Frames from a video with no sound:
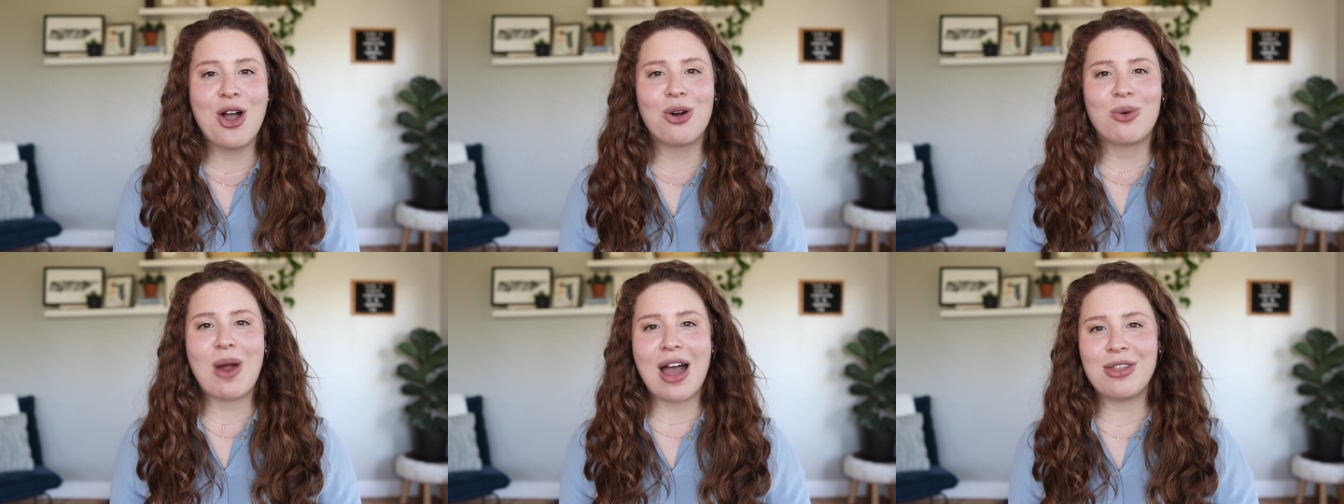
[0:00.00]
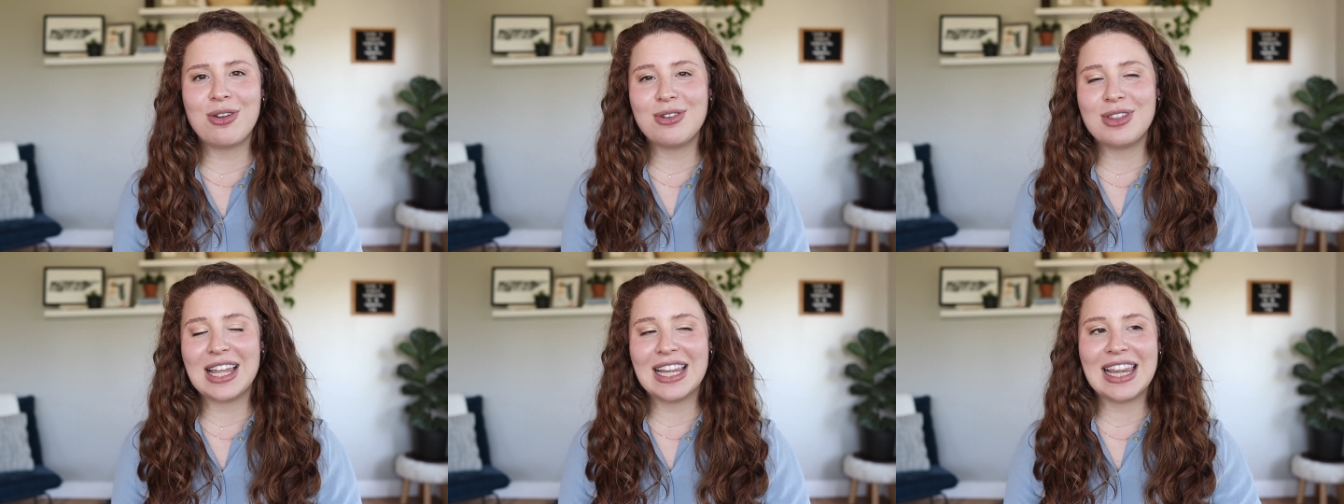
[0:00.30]

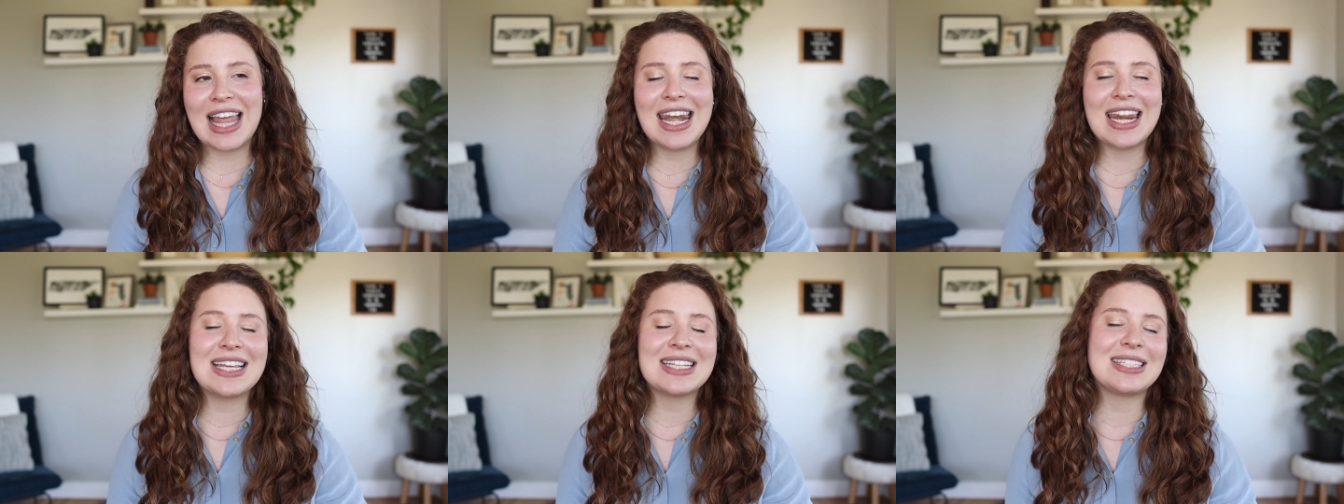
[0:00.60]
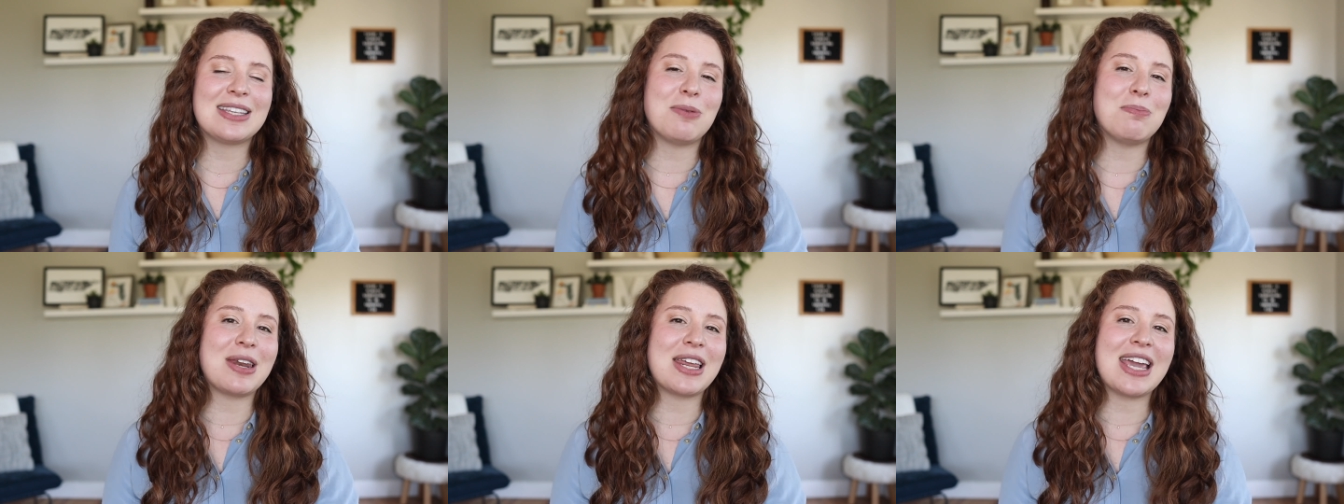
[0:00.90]
Rather than letting
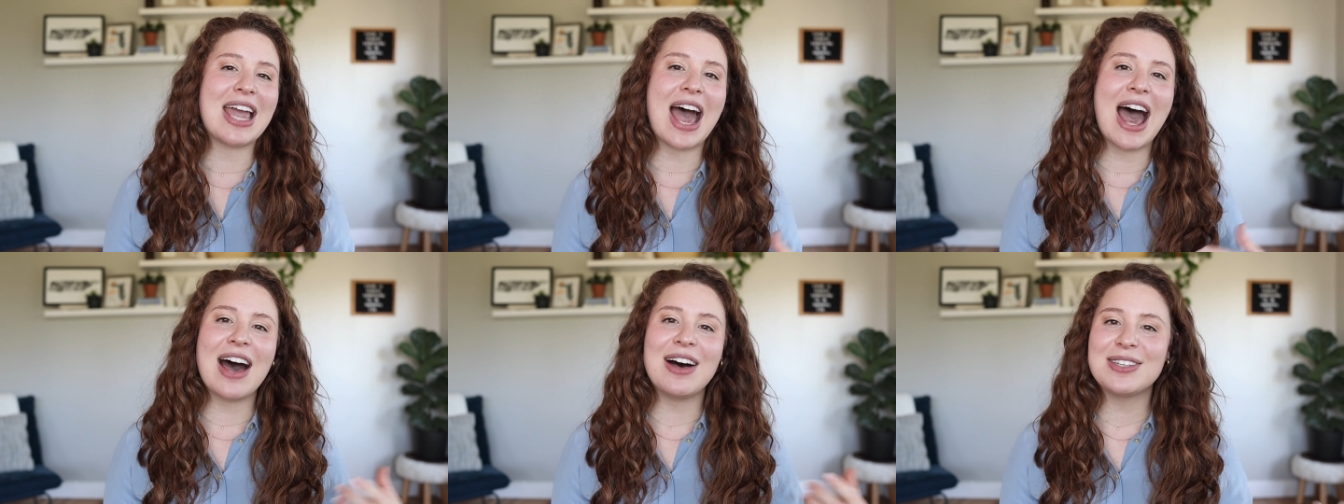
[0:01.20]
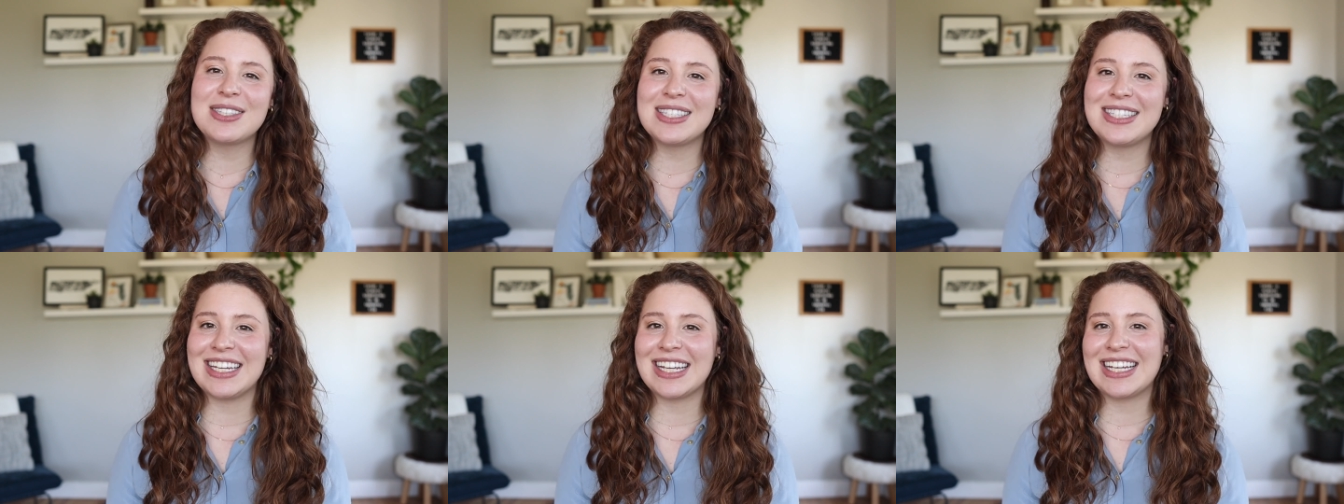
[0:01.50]
somebody
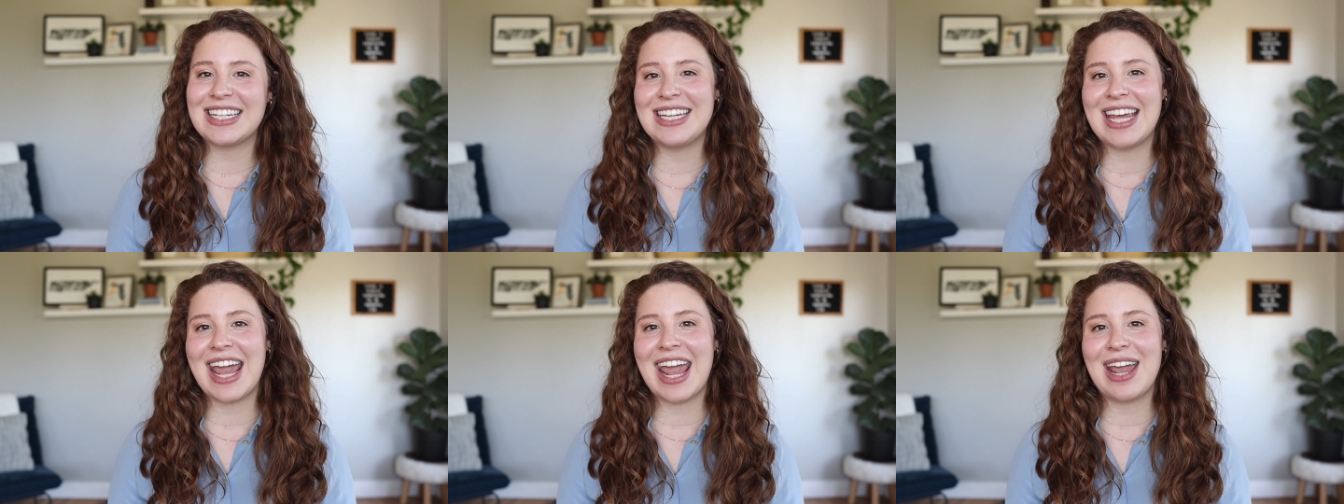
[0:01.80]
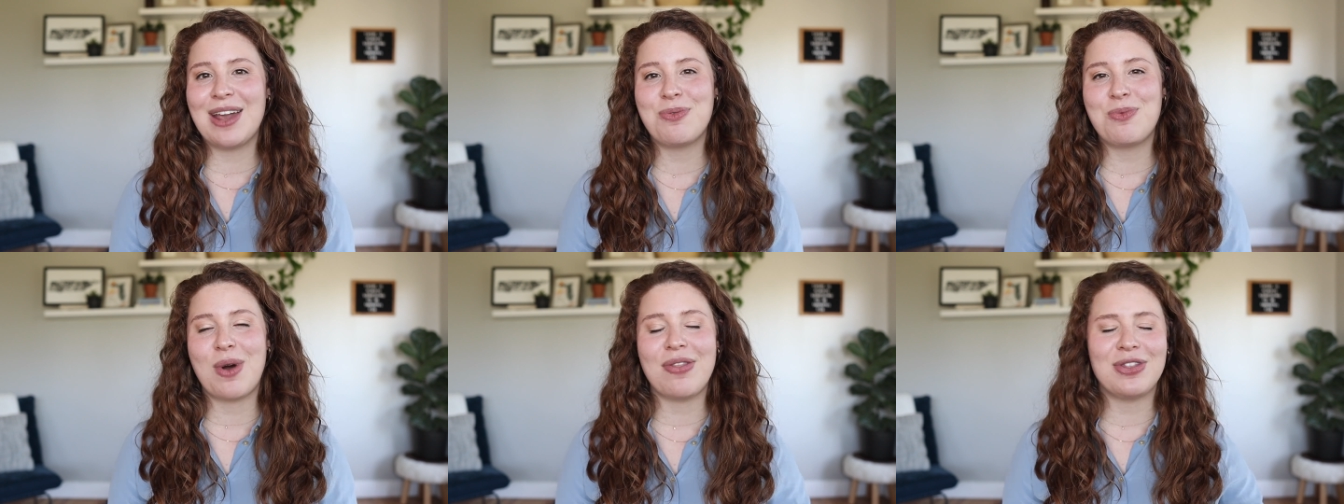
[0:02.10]
else
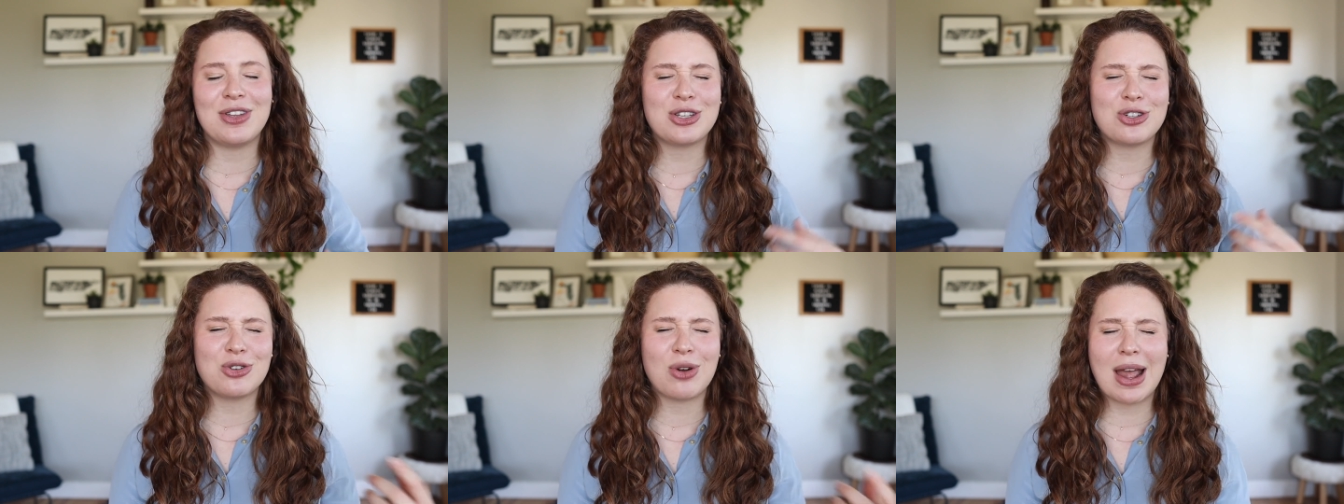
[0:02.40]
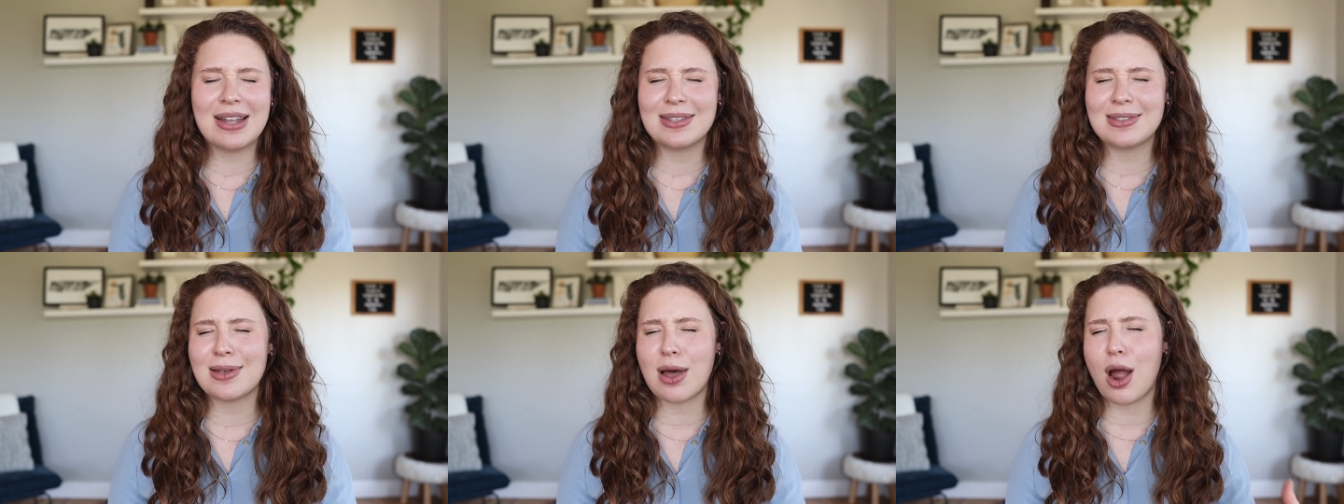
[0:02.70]
dictate what the
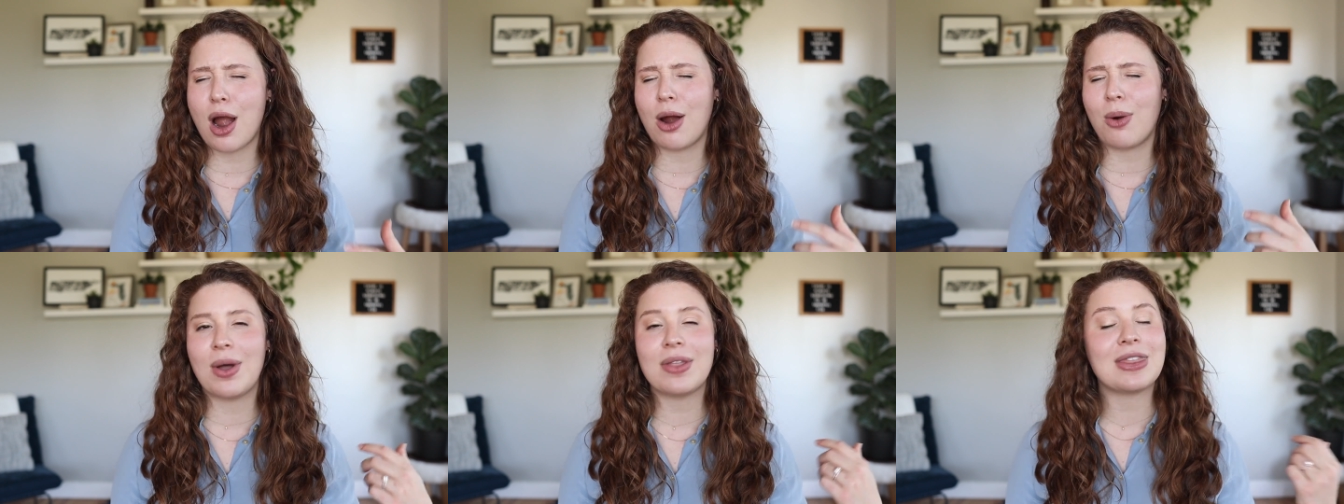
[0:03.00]
trends are,